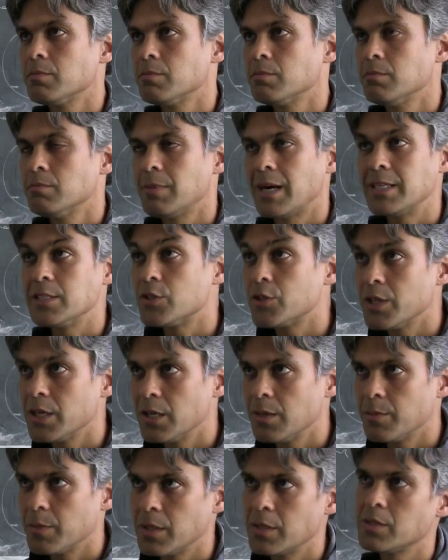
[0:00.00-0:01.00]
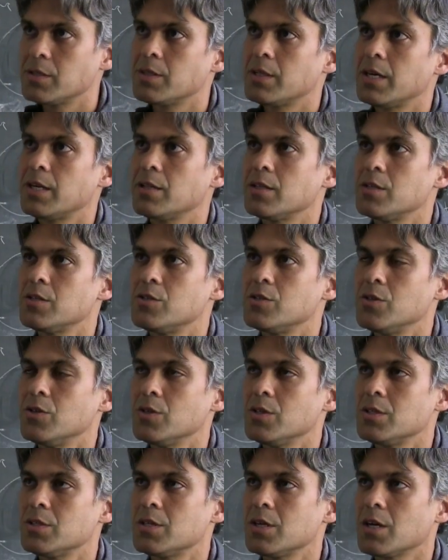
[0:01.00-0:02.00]
My dream is that the
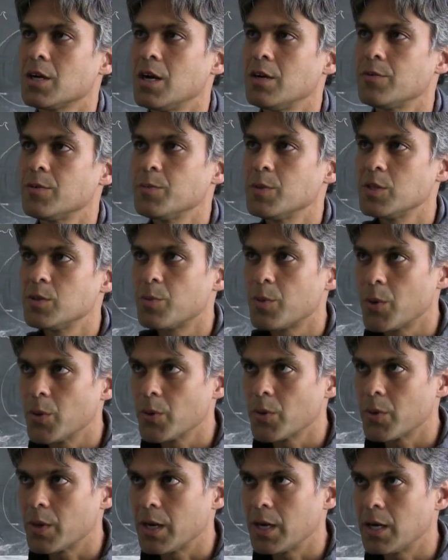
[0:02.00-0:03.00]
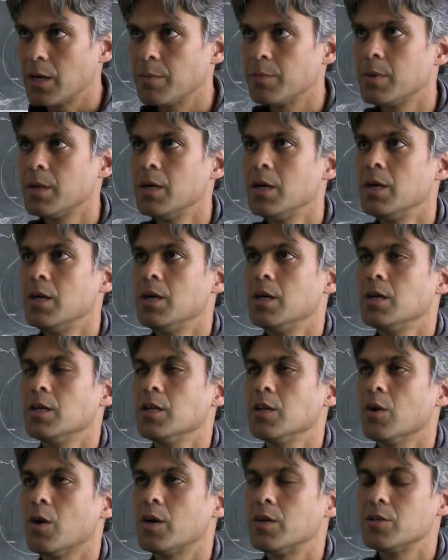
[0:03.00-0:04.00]
students that come from this program
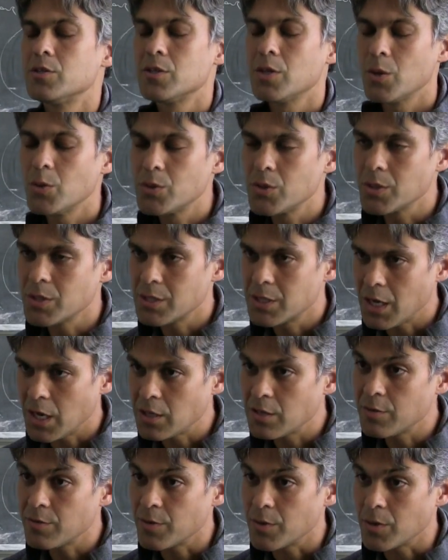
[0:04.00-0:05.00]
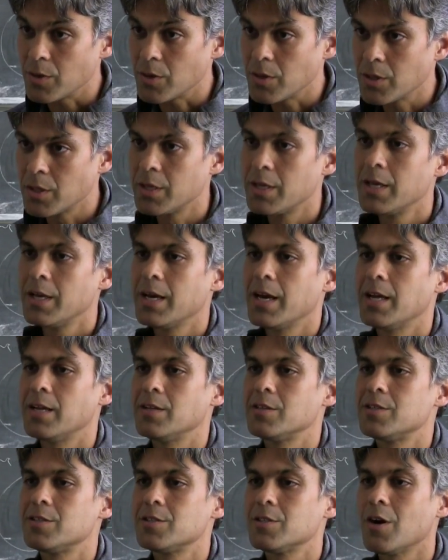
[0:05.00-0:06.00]
you know, are so successful
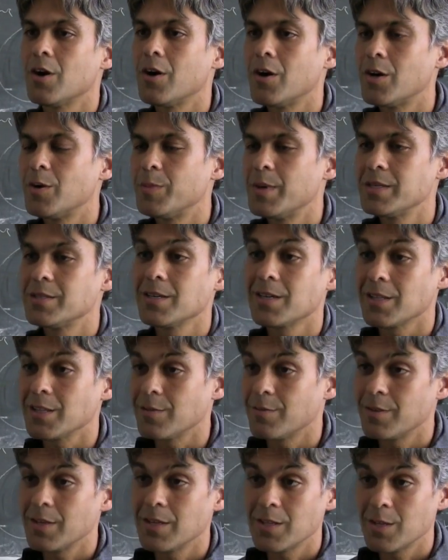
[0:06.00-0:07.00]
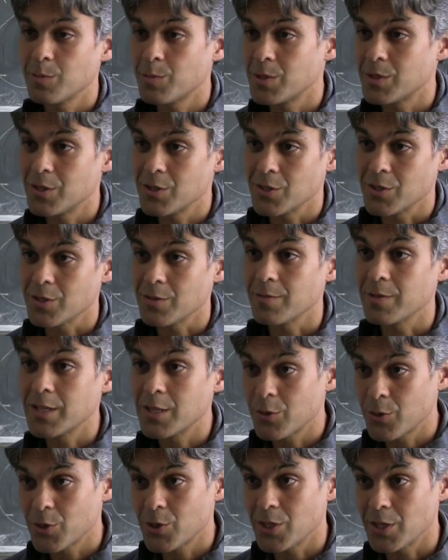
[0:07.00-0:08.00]
and start basically filling positions of
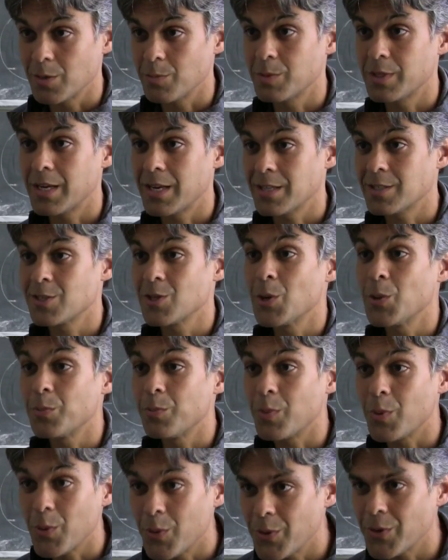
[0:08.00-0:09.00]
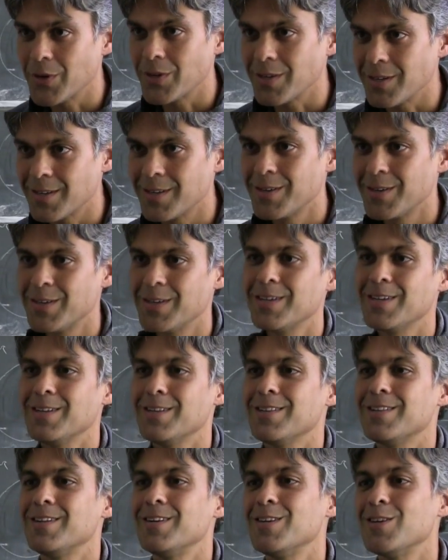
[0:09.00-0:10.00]
leadership that at some point
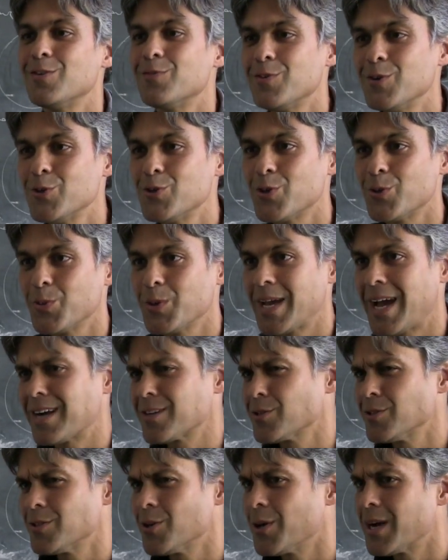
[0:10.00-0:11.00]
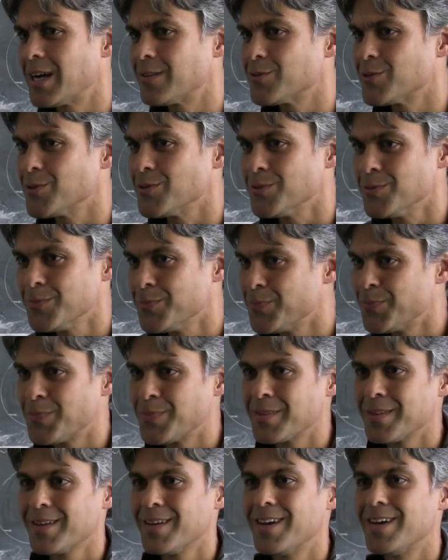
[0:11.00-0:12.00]
in the near future, we actually don't have to
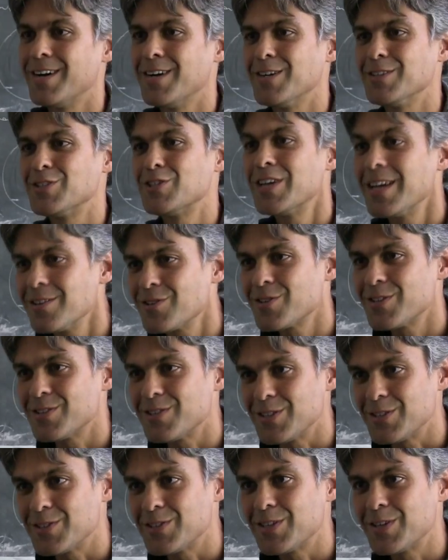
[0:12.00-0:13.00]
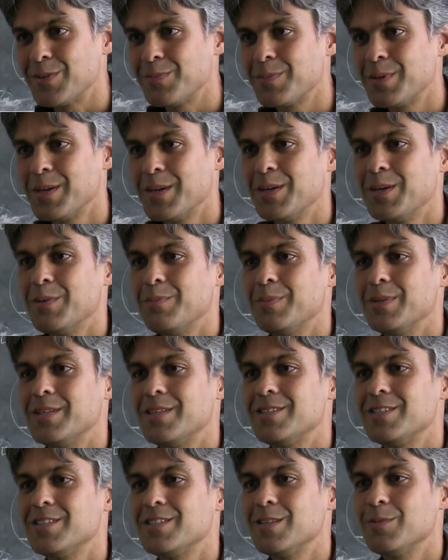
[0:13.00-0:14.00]
uh, change the system, but
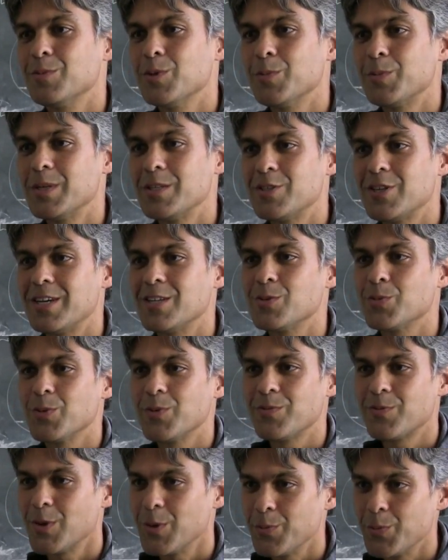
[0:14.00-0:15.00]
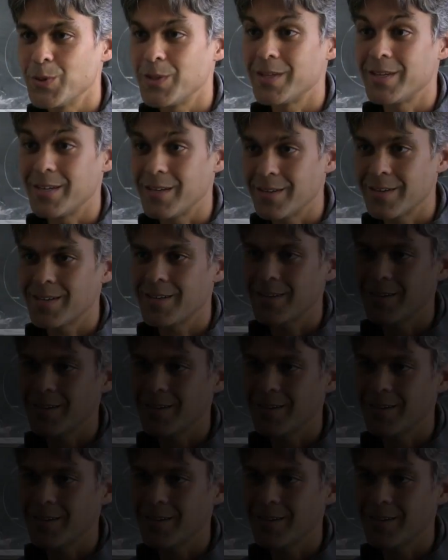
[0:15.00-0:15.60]
the system will be changed from within.